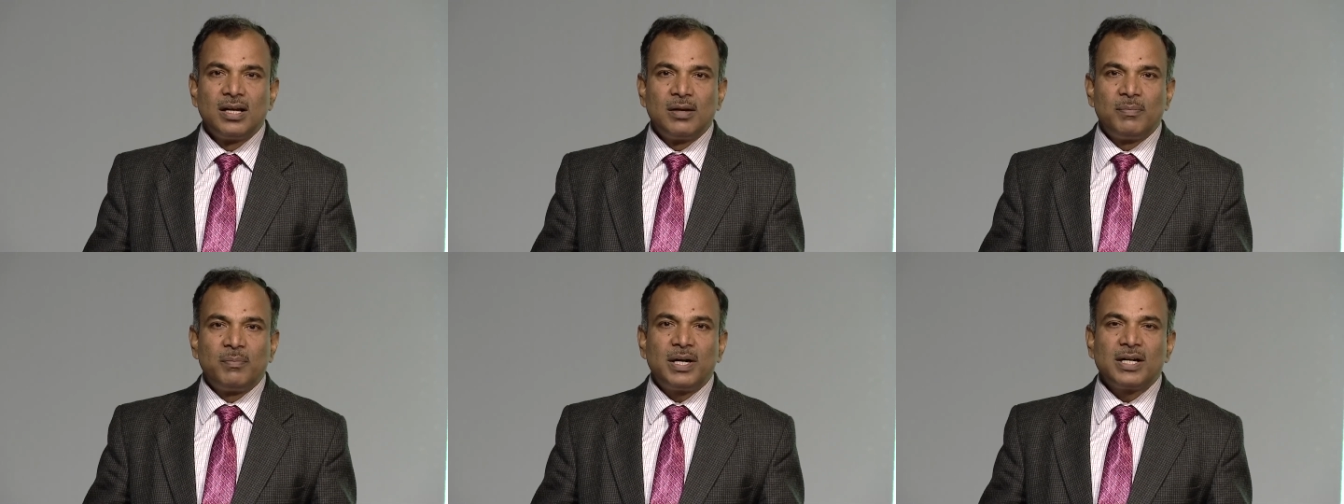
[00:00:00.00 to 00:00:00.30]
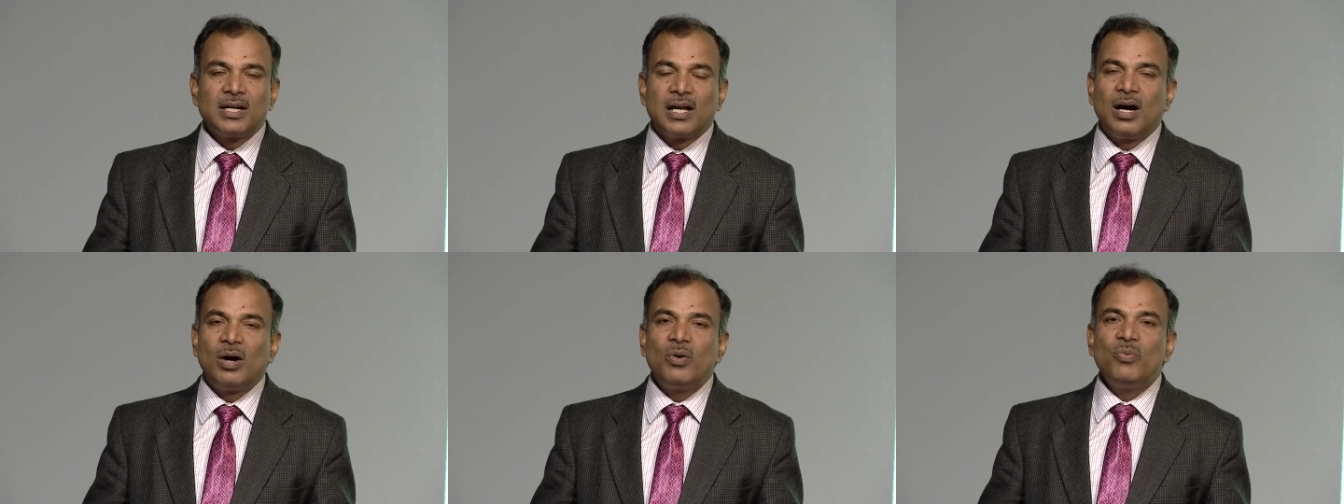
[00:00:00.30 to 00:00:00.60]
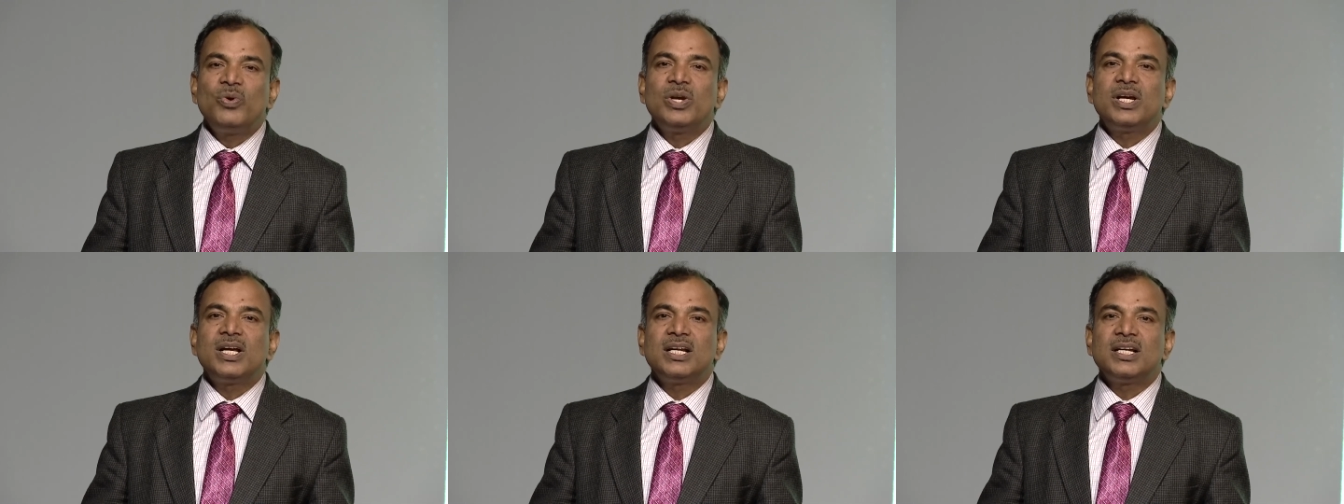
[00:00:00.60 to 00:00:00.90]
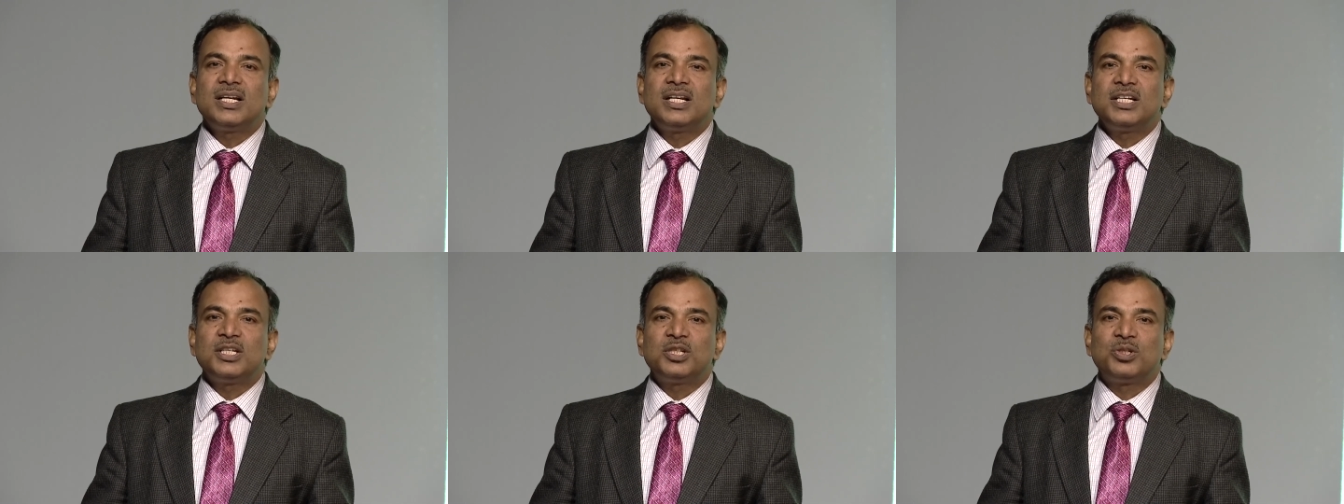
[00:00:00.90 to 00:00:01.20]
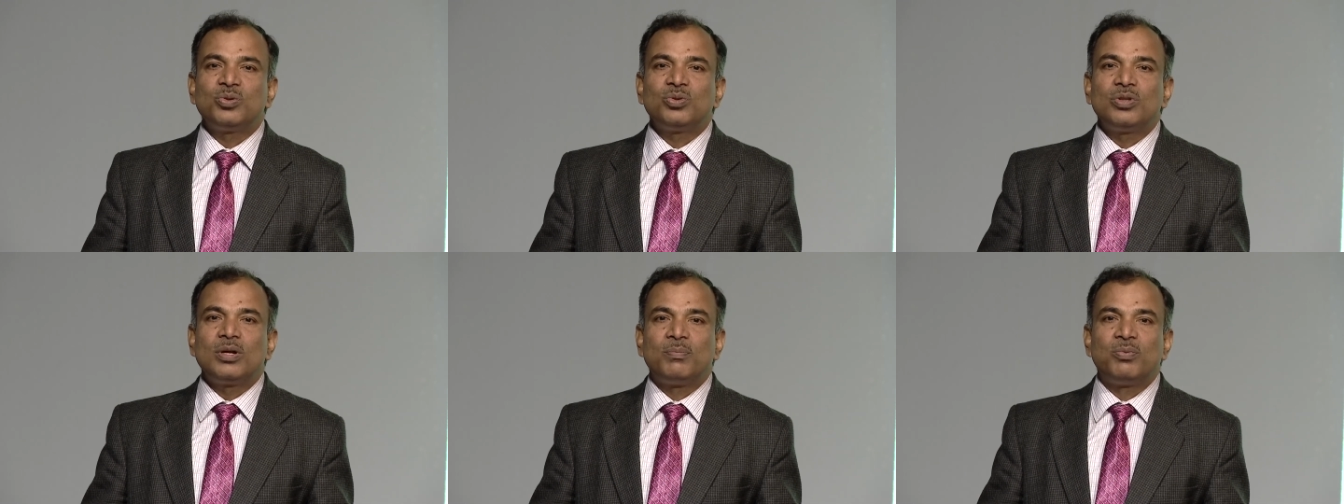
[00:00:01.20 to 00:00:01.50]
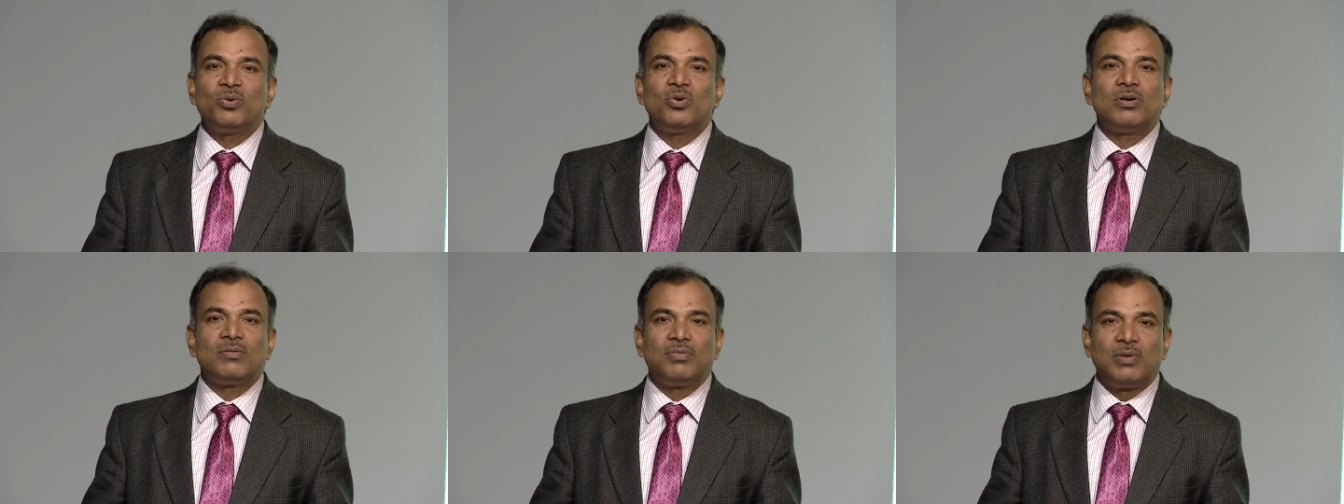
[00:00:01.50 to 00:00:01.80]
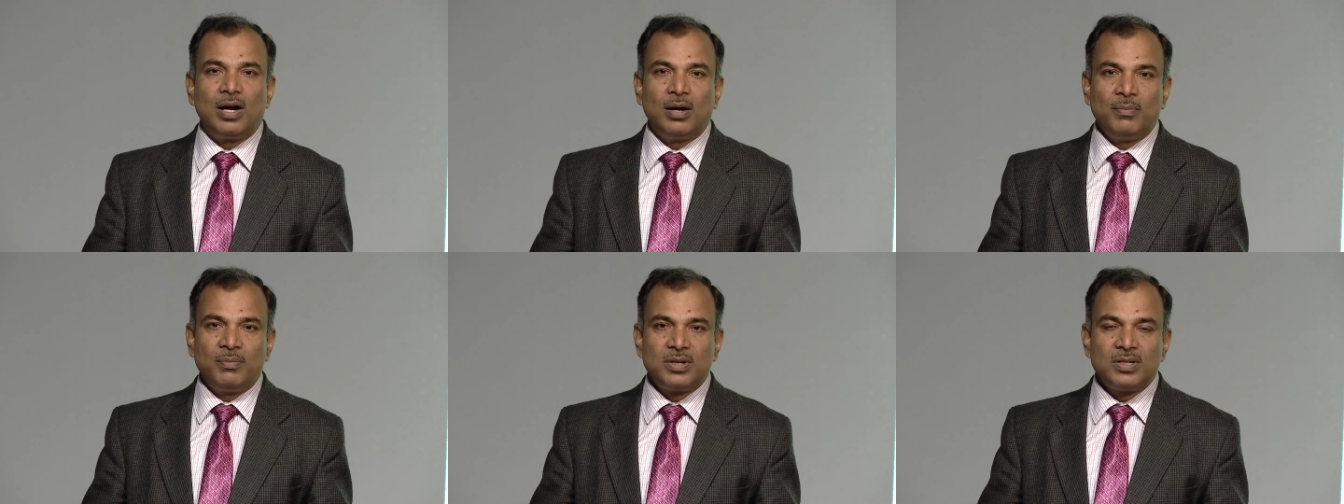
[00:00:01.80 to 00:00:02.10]
But how we can reach to the poor
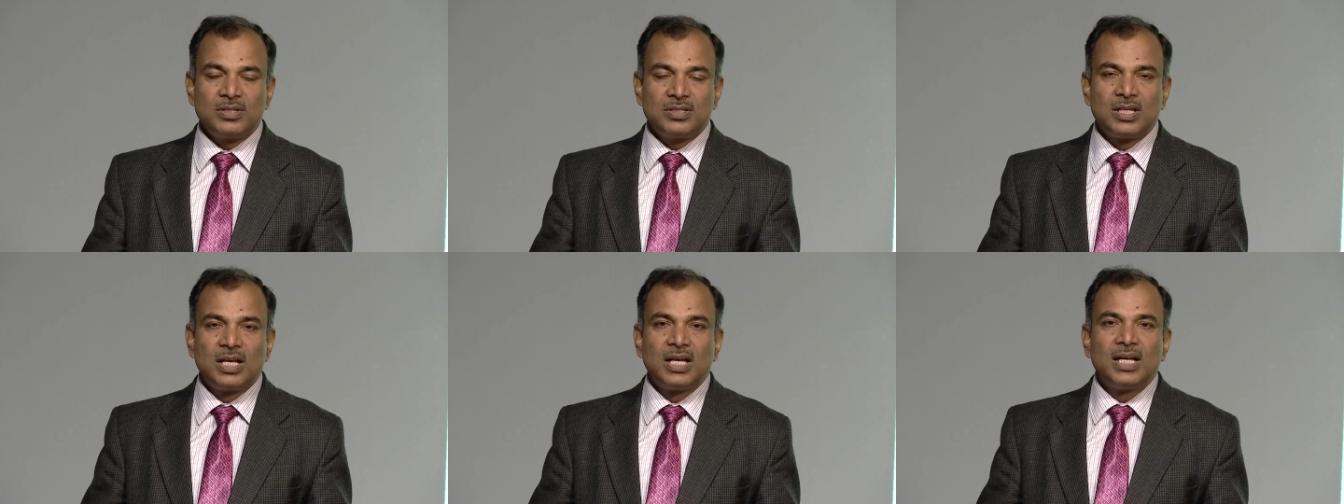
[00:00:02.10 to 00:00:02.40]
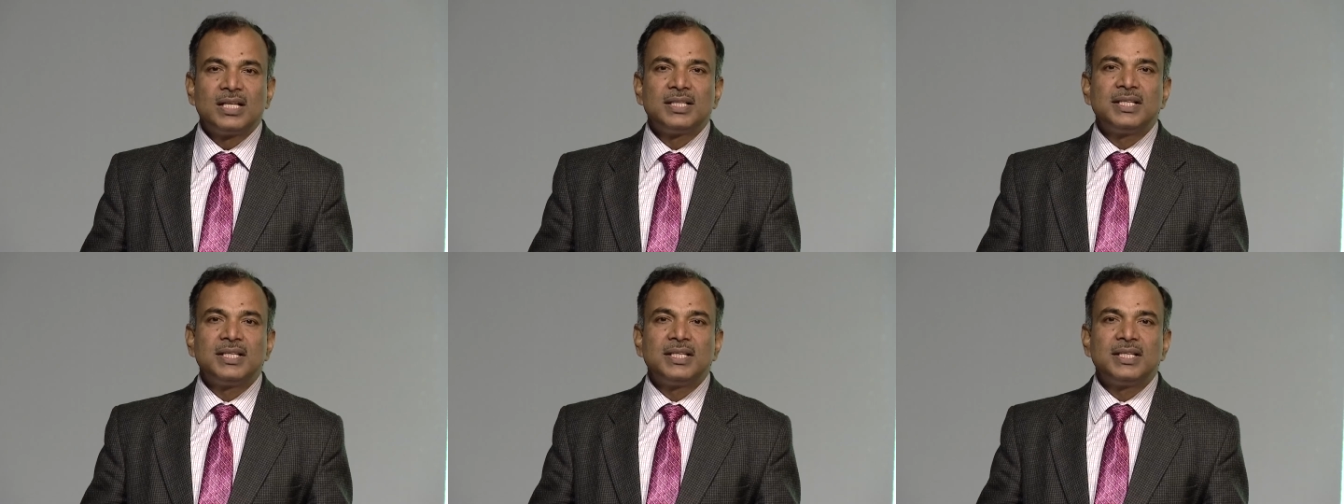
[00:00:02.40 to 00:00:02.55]
farmers